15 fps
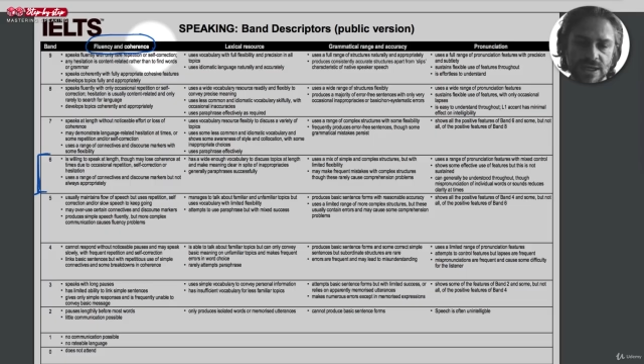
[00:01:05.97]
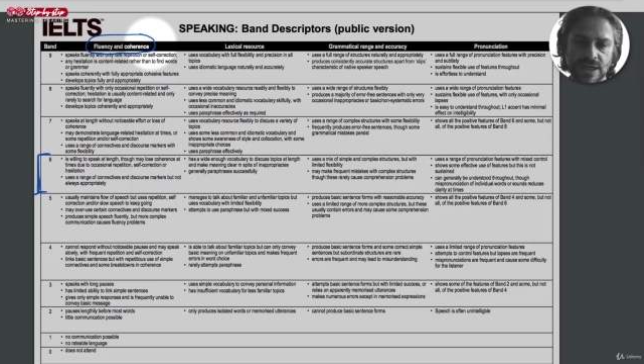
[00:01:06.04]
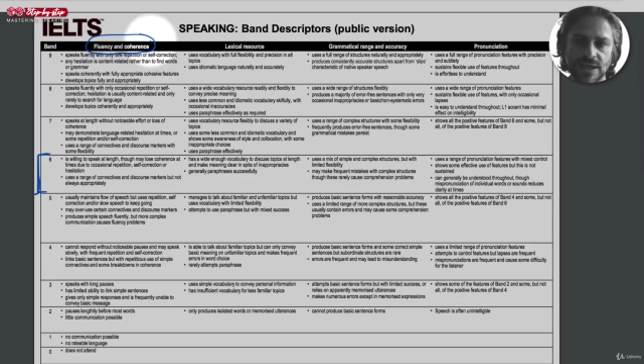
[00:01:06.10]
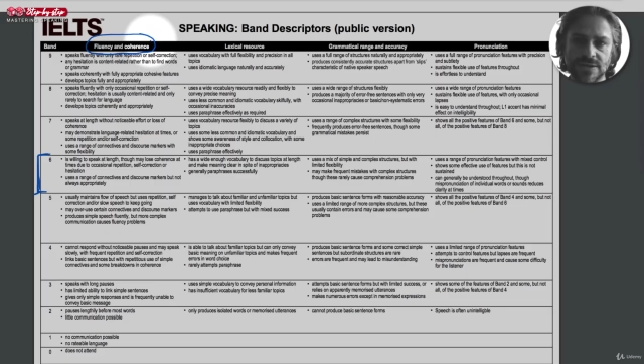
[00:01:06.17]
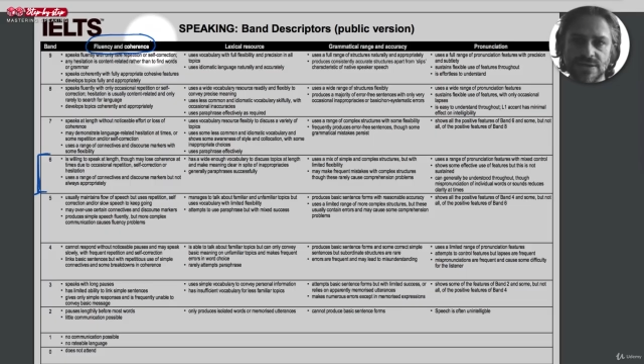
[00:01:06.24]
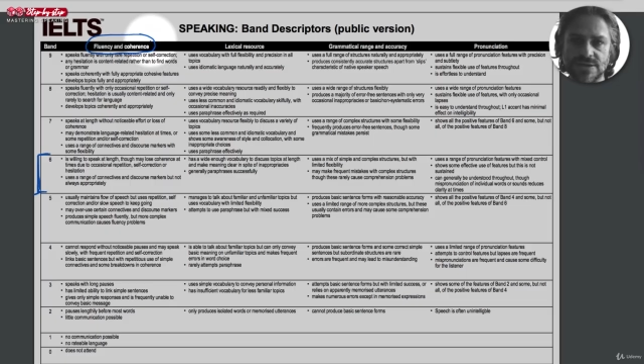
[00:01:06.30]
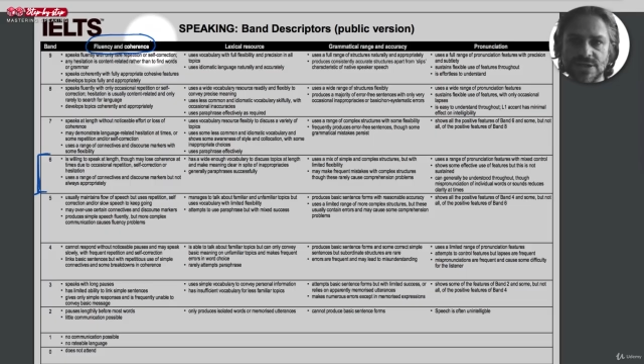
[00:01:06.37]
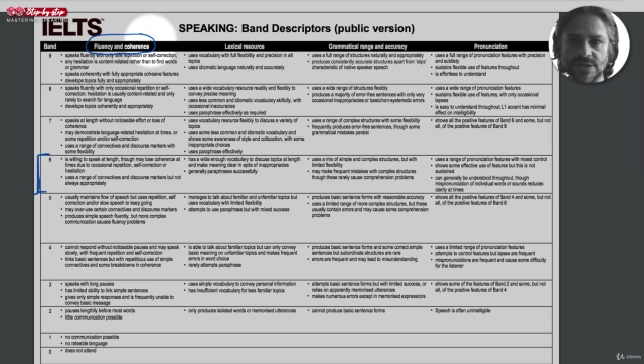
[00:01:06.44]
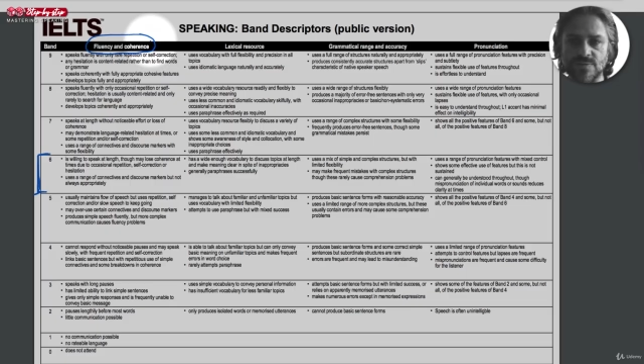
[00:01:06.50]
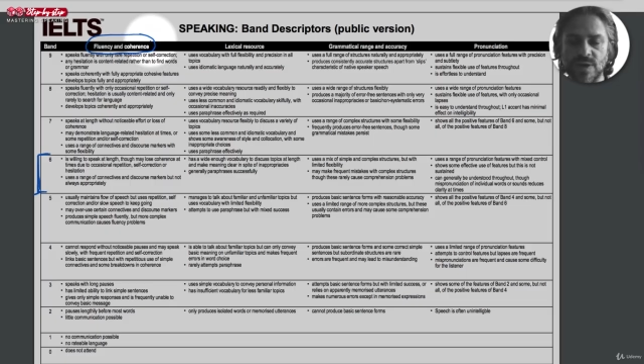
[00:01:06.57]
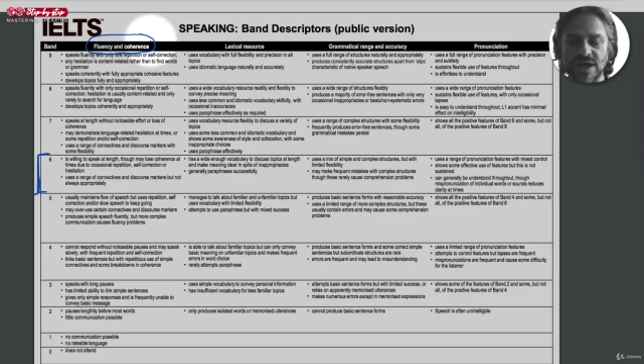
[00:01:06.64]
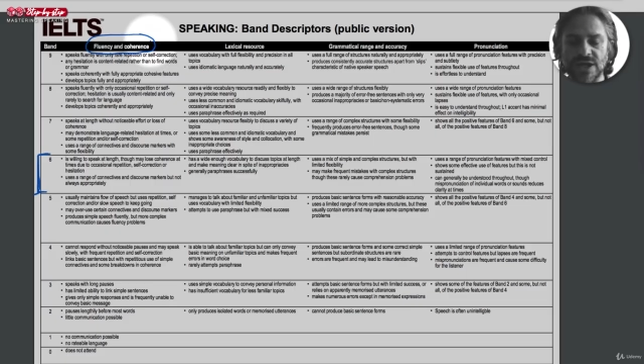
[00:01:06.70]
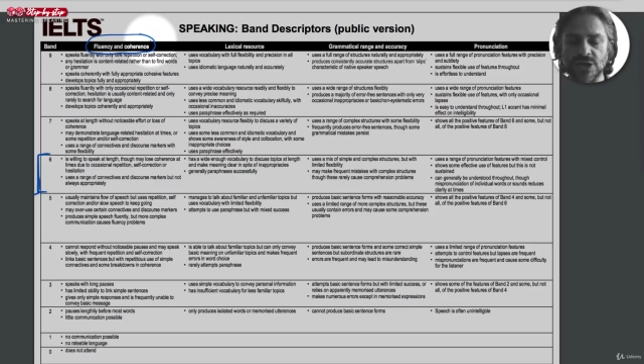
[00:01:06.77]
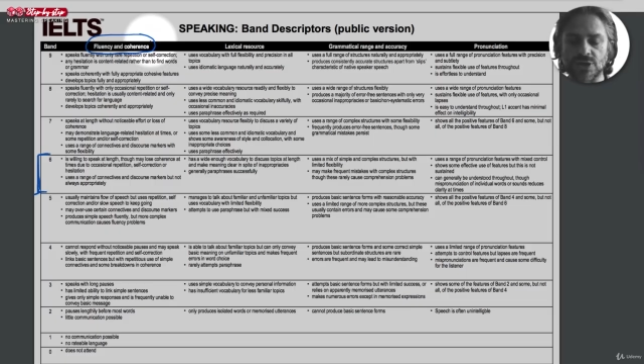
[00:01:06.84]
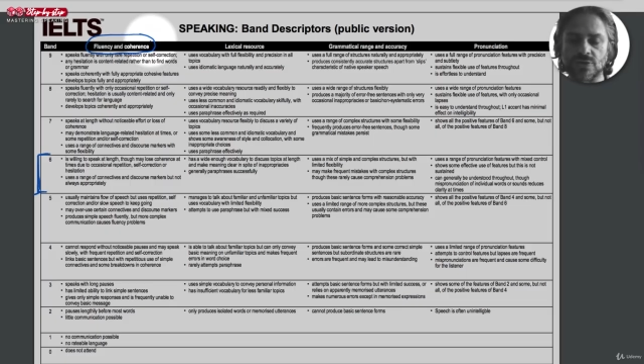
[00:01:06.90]
And this is
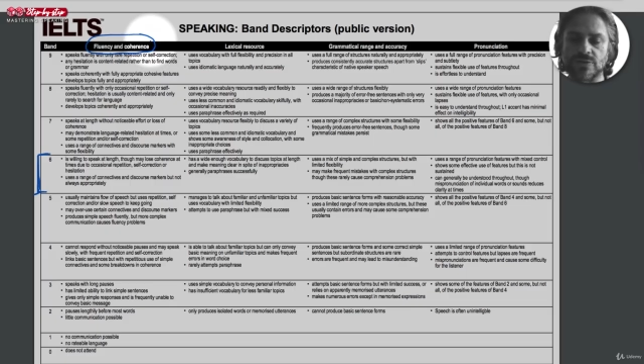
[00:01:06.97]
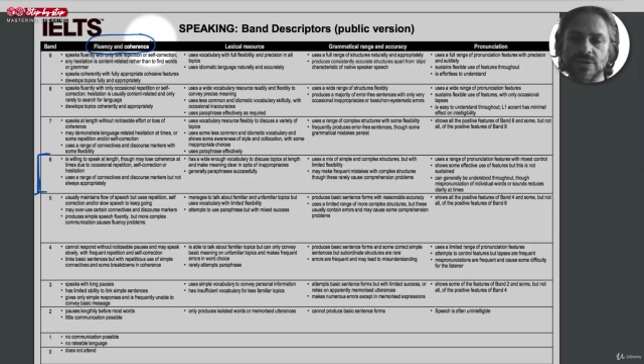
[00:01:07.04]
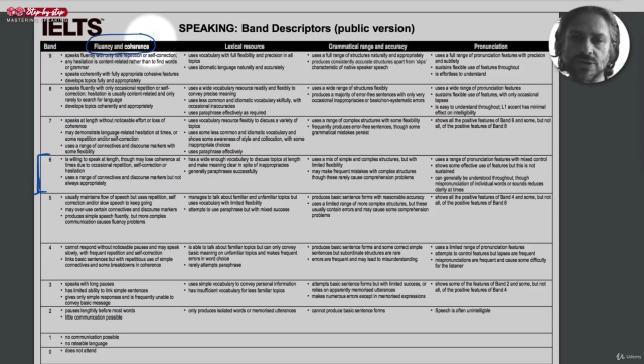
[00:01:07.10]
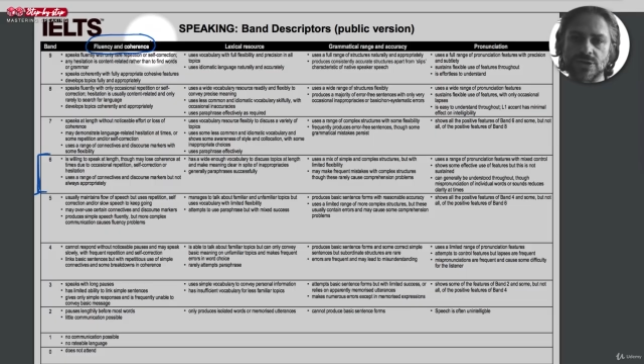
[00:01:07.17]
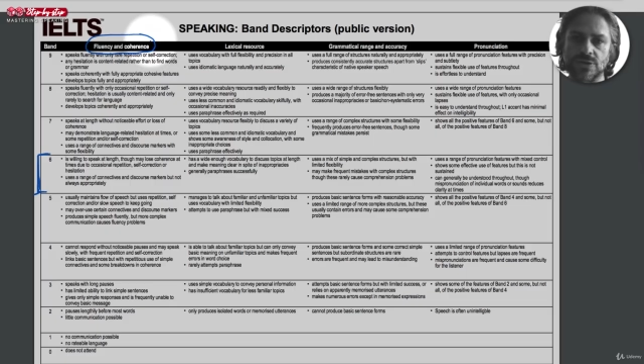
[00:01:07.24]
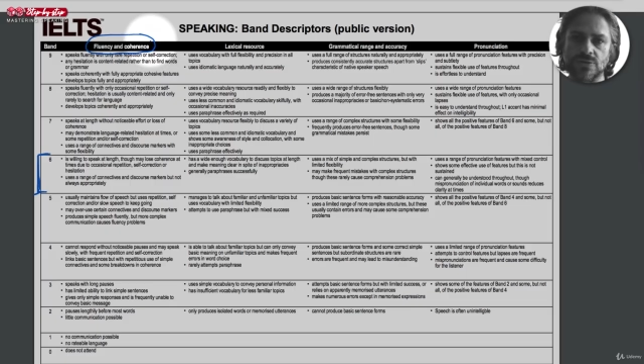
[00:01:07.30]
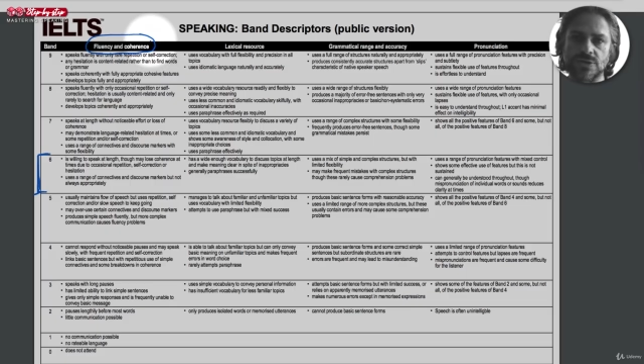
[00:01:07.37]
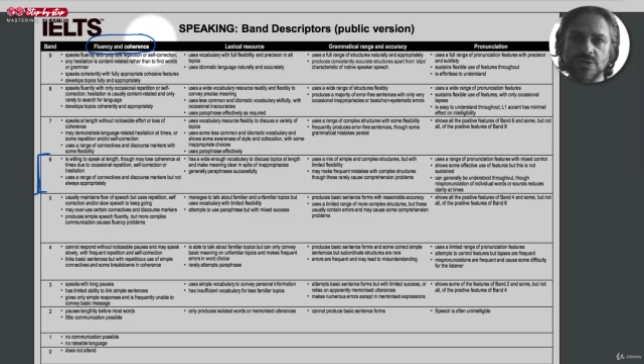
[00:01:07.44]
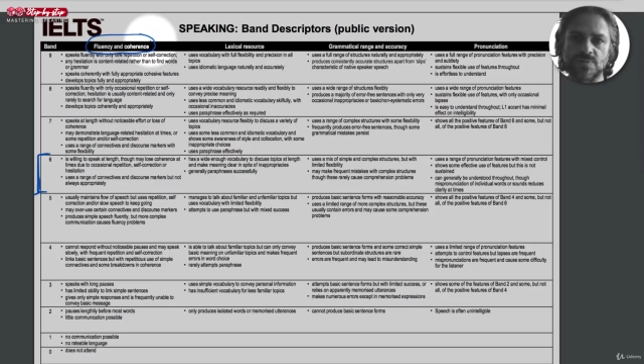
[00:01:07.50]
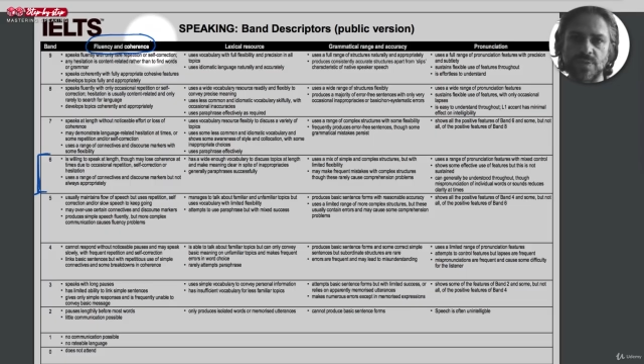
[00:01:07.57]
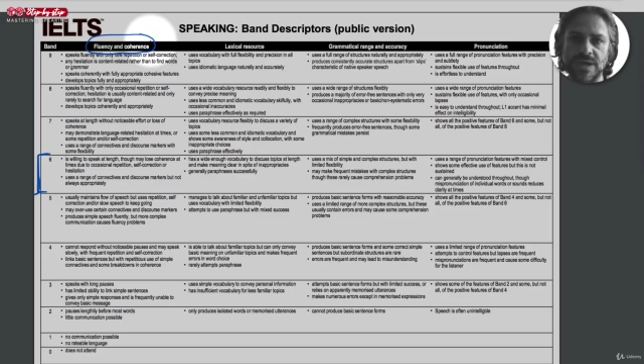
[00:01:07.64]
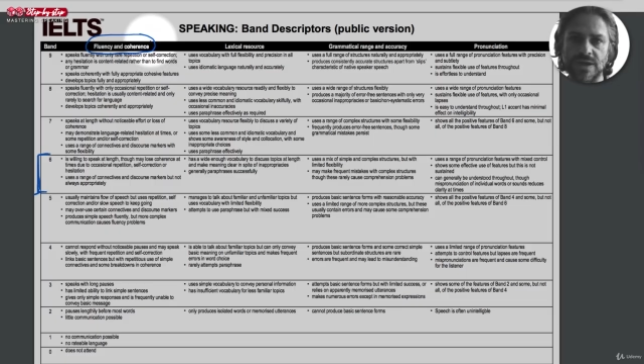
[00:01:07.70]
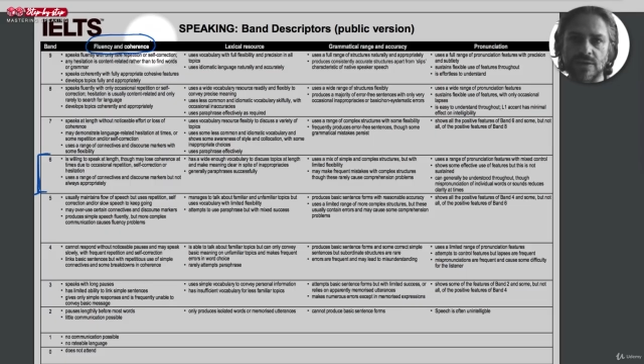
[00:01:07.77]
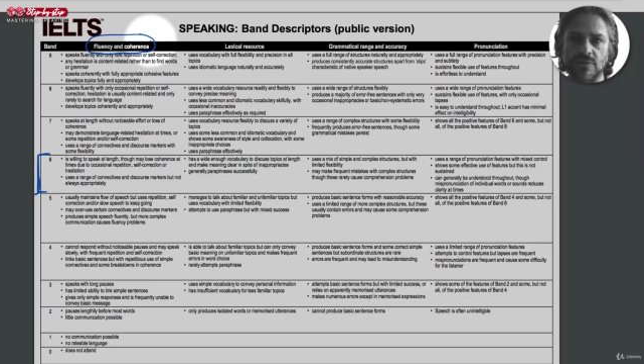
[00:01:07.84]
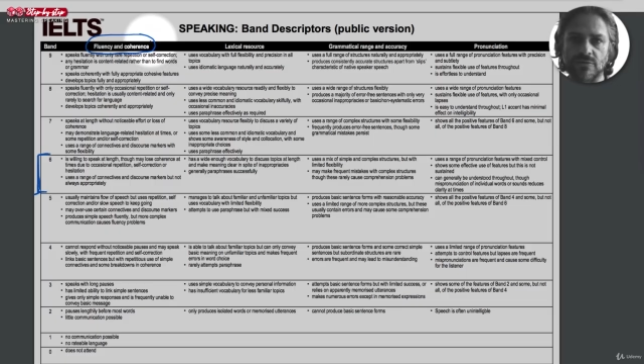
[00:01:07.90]
making sure that you speak